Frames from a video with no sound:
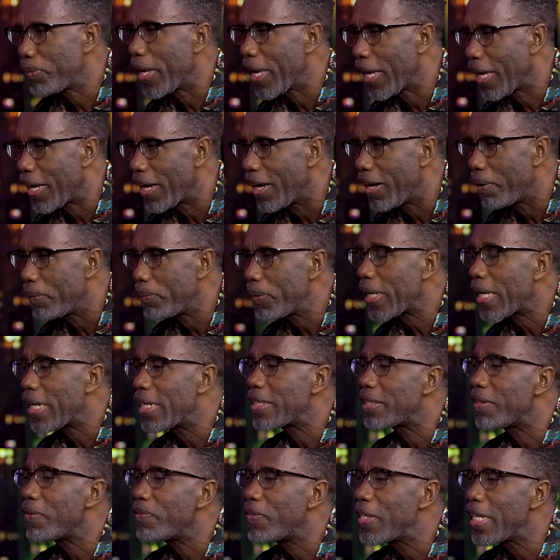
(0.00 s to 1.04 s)
Jamaica,
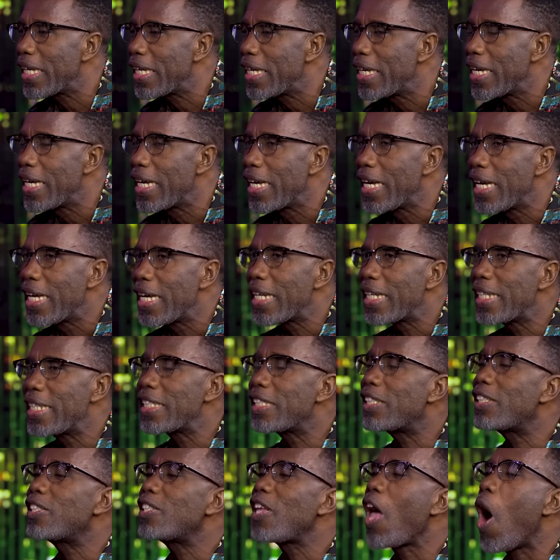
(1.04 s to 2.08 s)
because of the
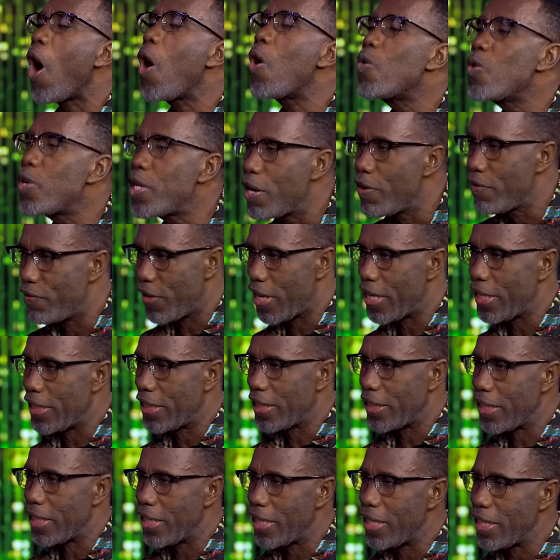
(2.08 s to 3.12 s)
the sound of it
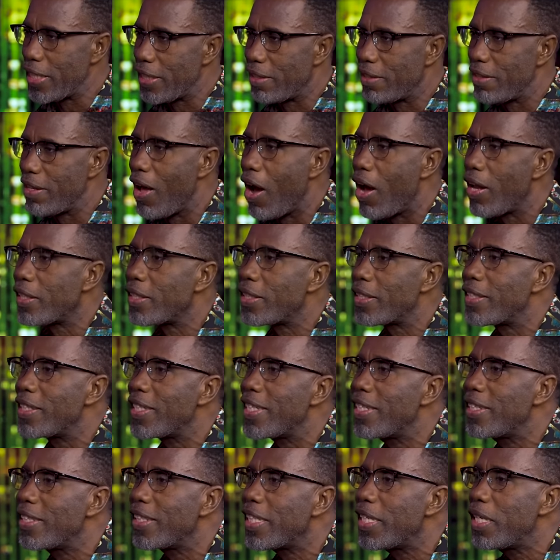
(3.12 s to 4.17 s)
is not
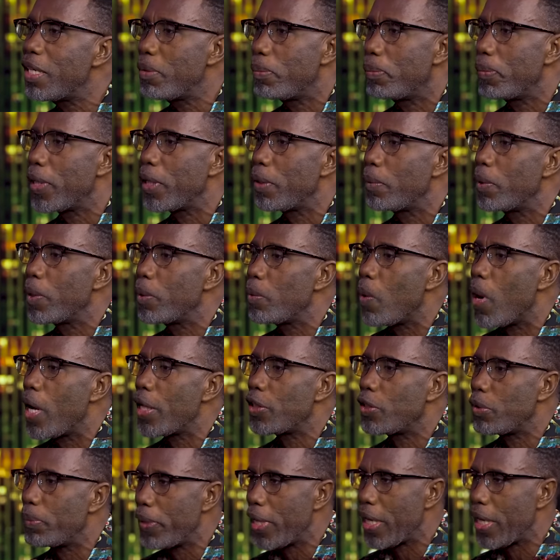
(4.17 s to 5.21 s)
in keeping with what